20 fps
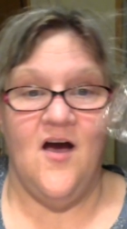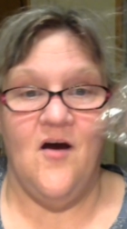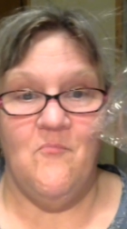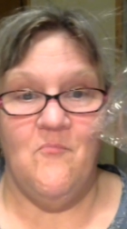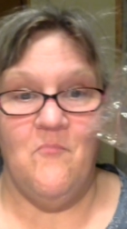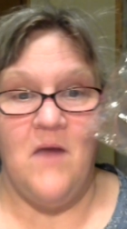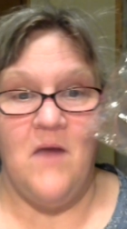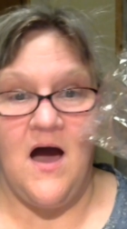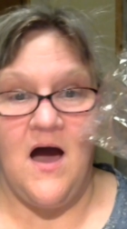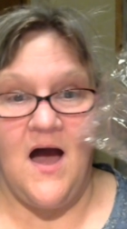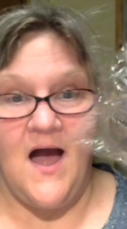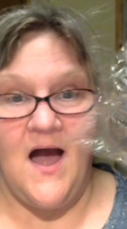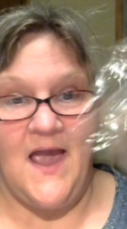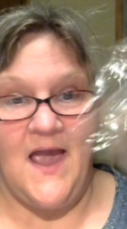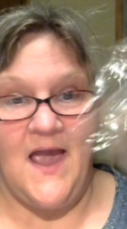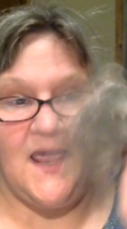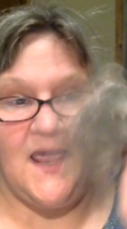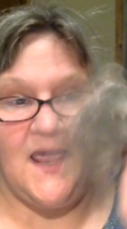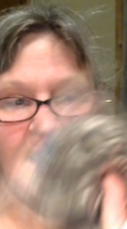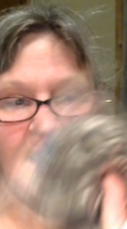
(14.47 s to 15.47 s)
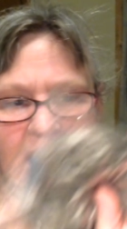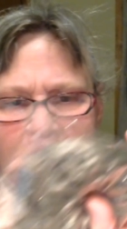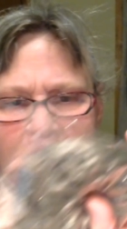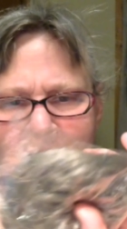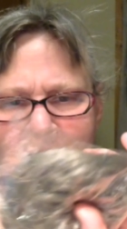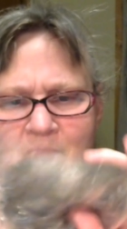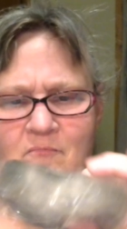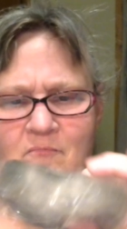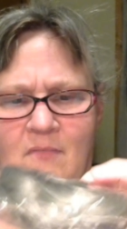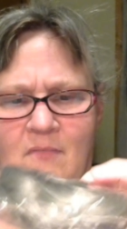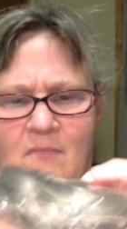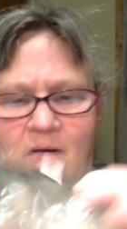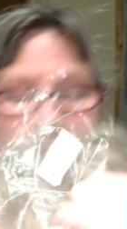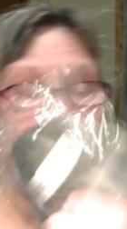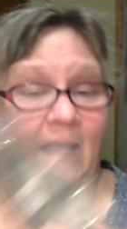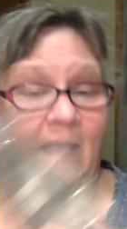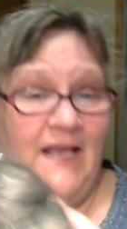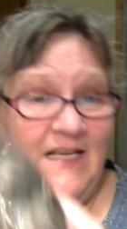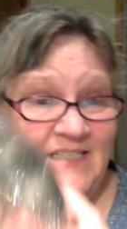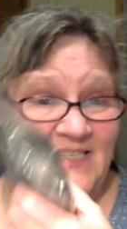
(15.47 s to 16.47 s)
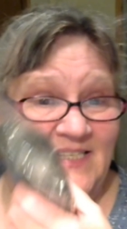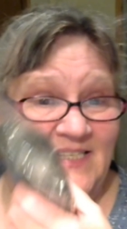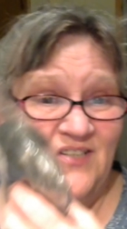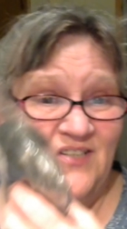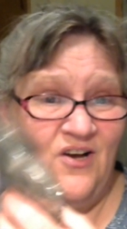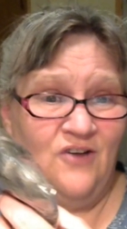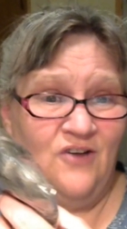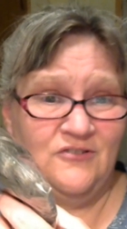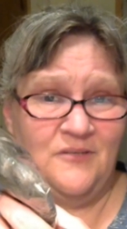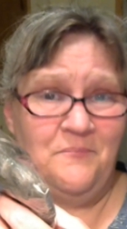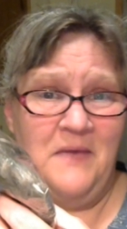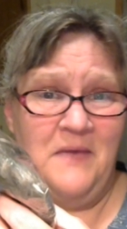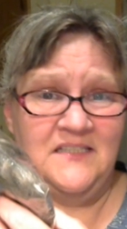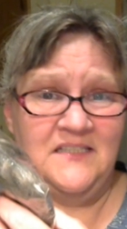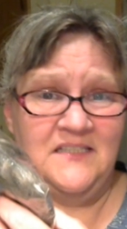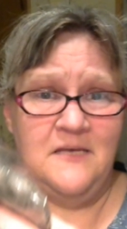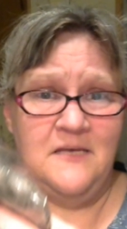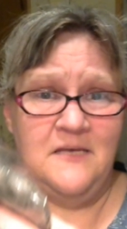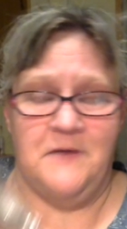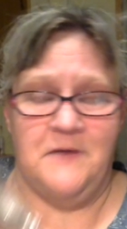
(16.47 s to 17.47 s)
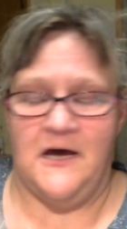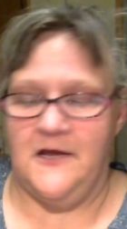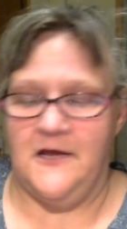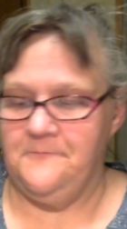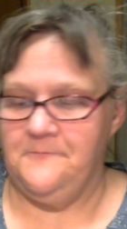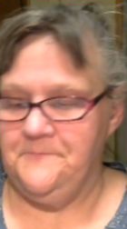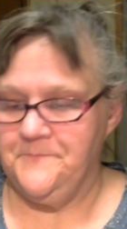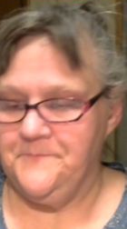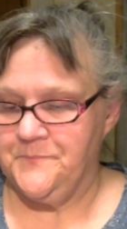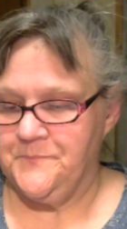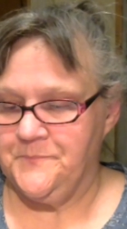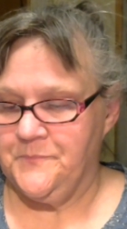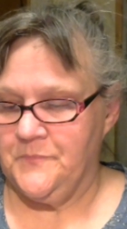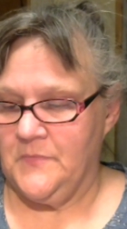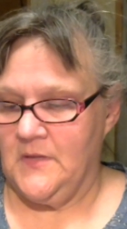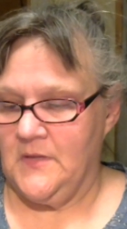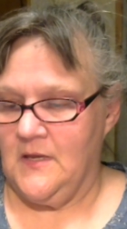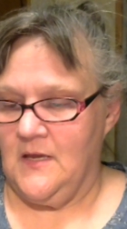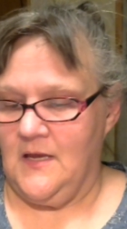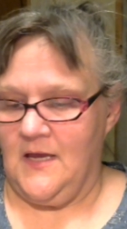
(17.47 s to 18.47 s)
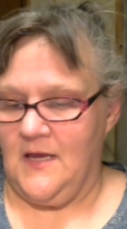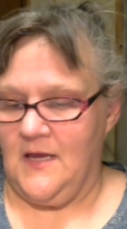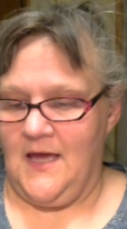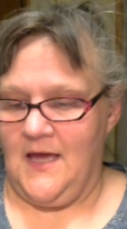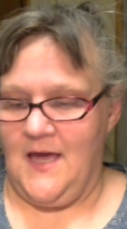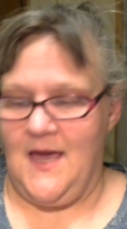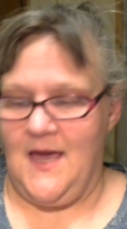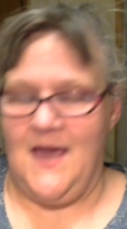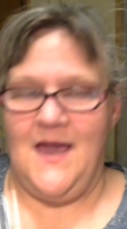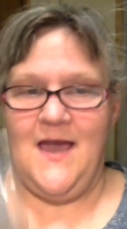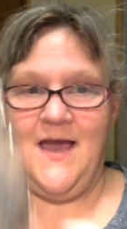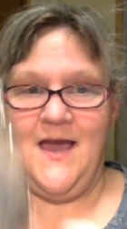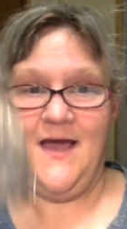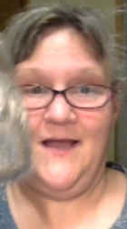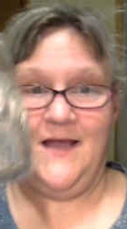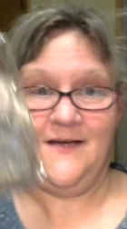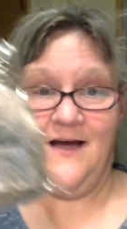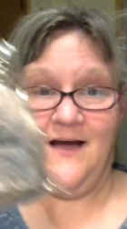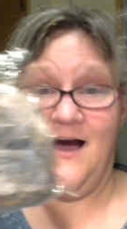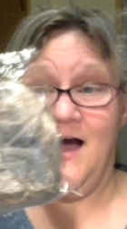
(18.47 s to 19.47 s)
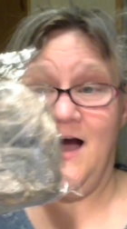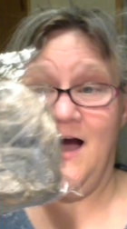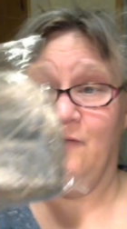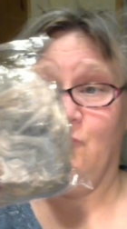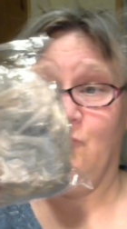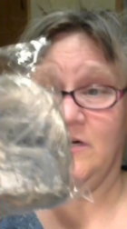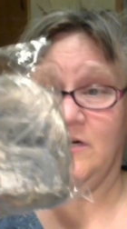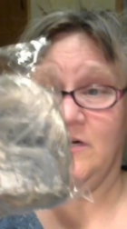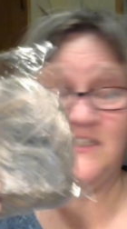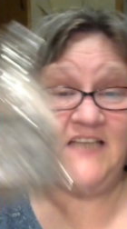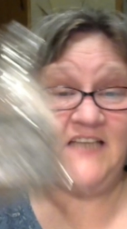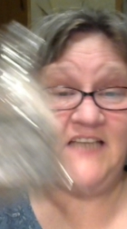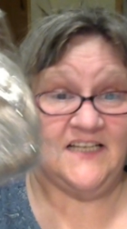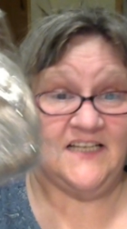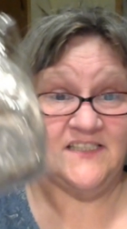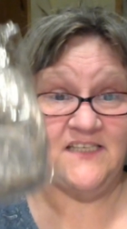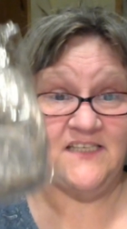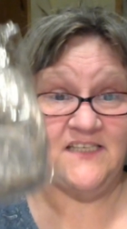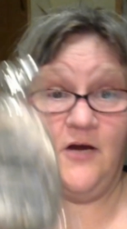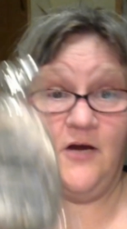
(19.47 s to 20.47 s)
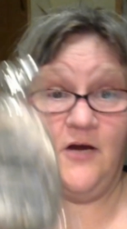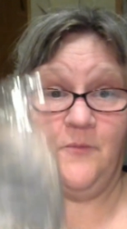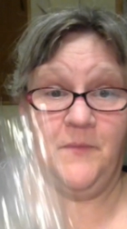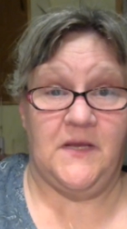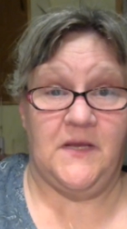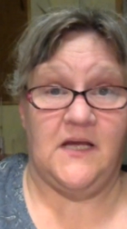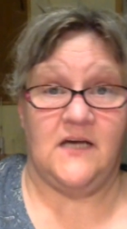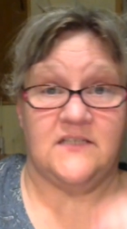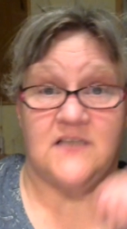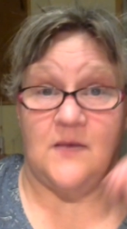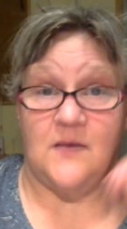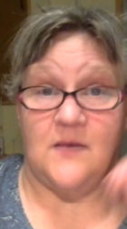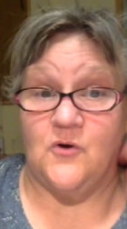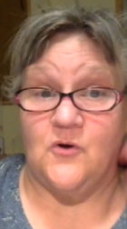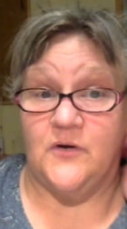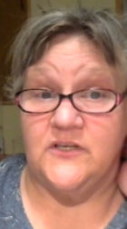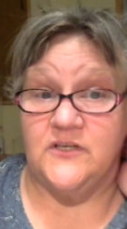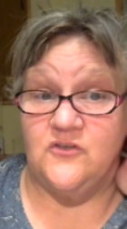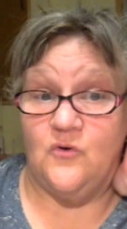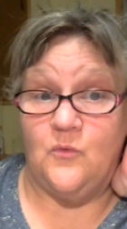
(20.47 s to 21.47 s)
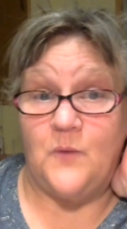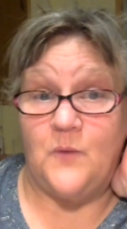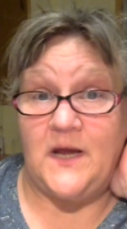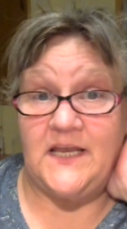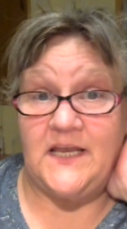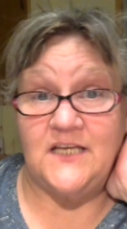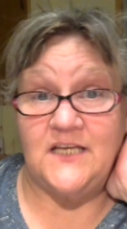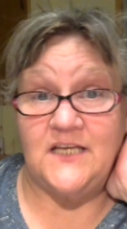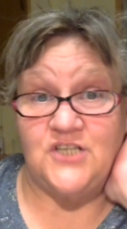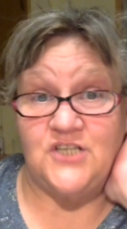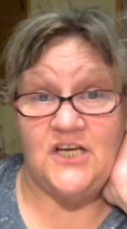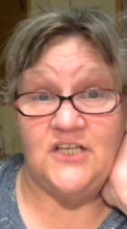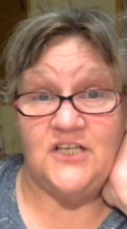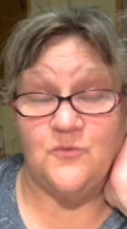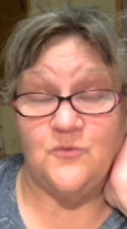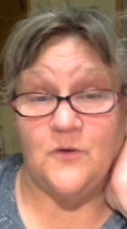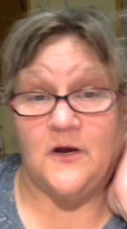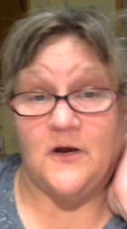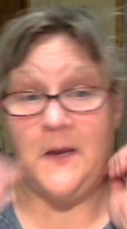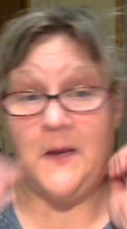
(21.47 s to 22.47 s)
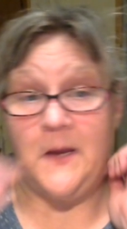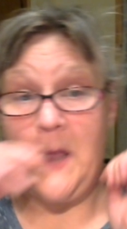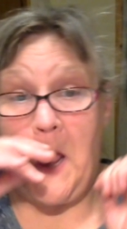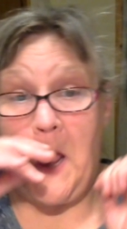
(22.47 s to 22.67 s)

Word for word: my, I guess it's called a messy bun, and I want to test it out because I'm going to a wedding in January,